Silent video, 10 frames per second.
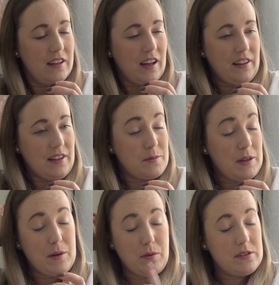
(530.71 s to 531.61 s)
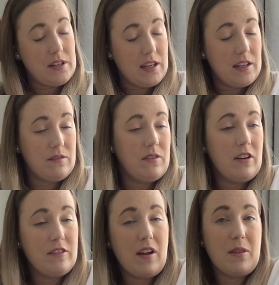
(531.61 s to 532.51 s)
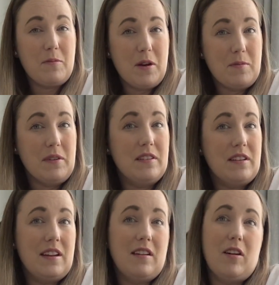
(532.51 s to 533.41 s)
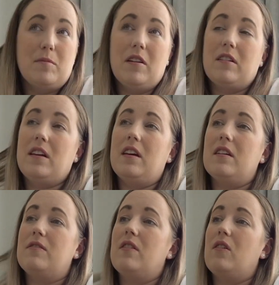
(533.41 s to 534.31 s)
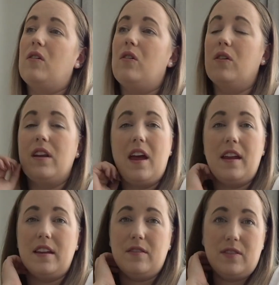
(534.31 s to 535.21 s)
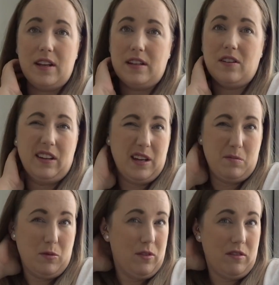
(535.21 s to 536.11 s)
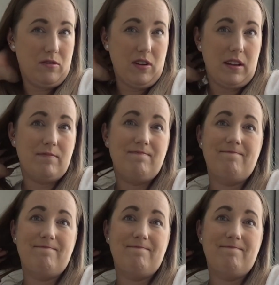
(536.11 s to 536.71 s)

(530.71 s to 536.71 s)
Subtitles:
and that's when he was taking 5. At the moment, I'm lucky if on any feed I get more than 3.